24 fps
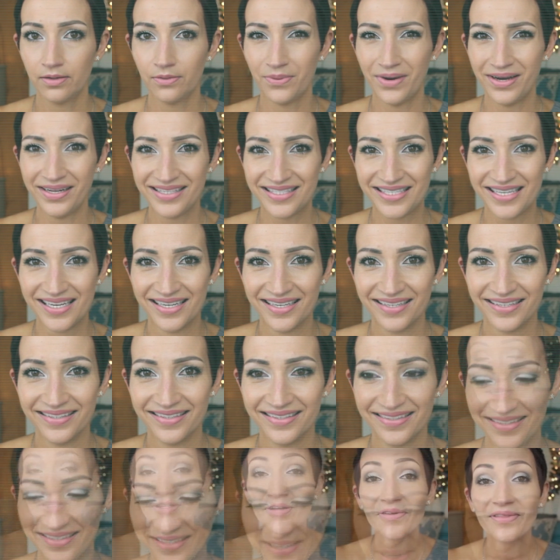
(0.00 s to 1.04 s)
What?
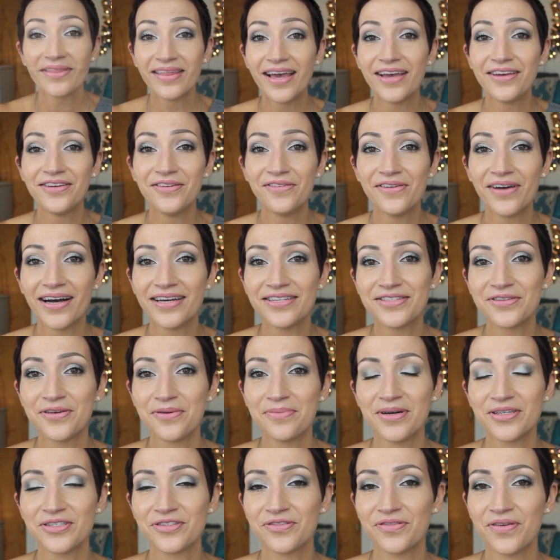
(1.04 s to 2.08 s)
So thank you guys so
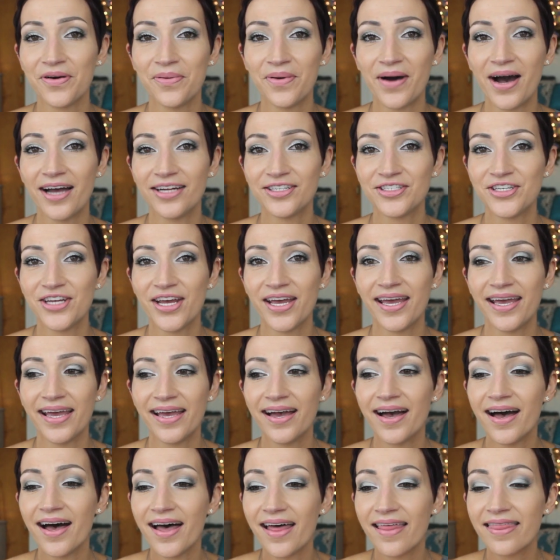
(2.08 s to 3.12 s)
much for
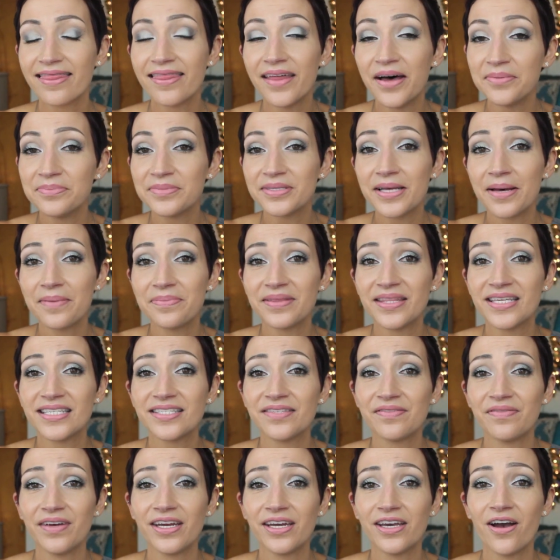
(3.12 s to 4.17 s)
watching. Thumbs up
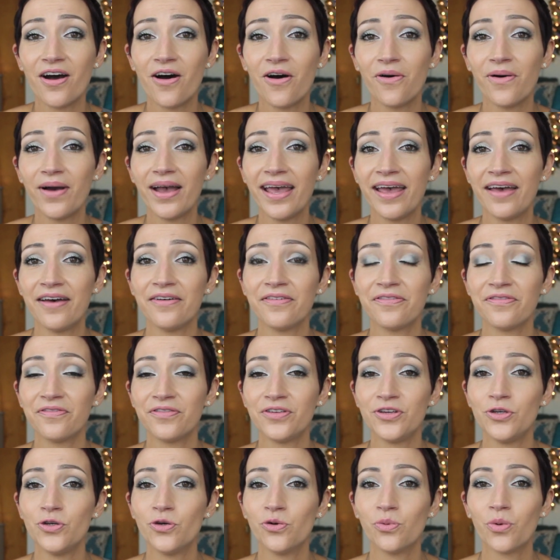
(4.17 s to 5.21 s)
this video
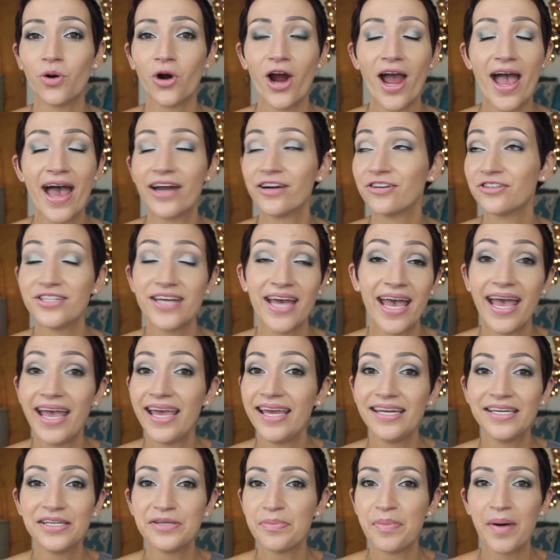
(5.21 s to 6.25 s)
if you were
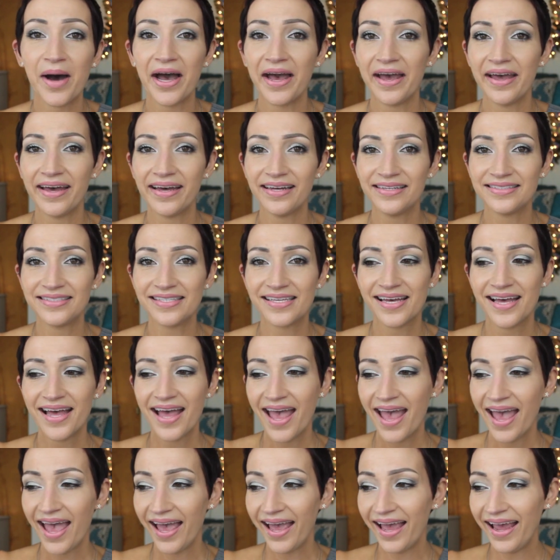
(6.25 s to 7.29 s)
entertained by it,
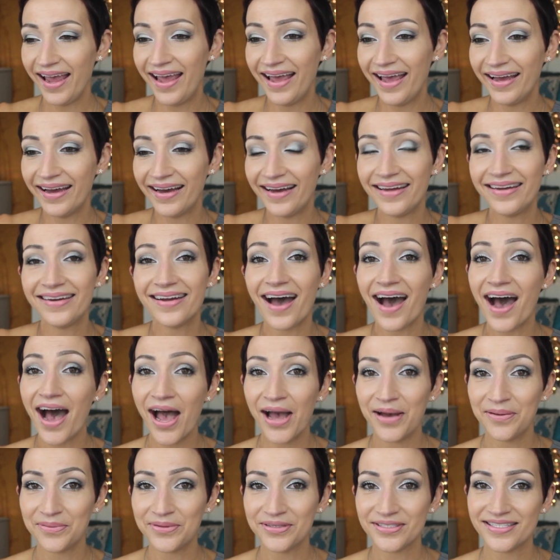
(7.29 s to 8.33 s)
and
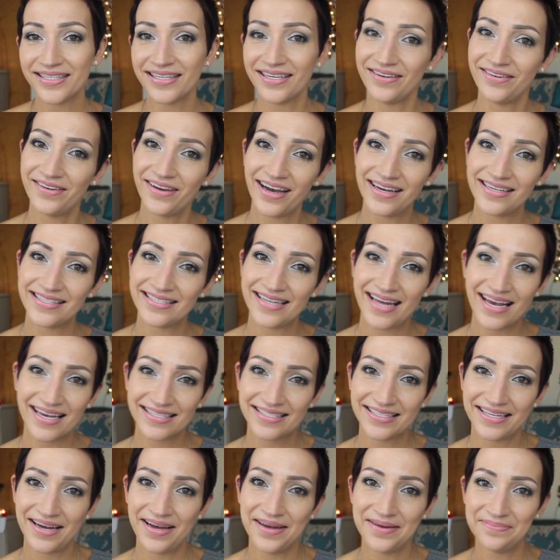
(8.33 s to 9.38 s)
I will see you guys
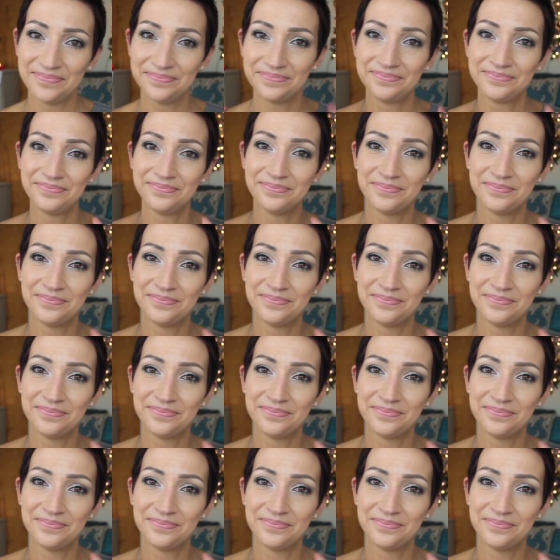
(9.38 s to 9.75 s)
next time.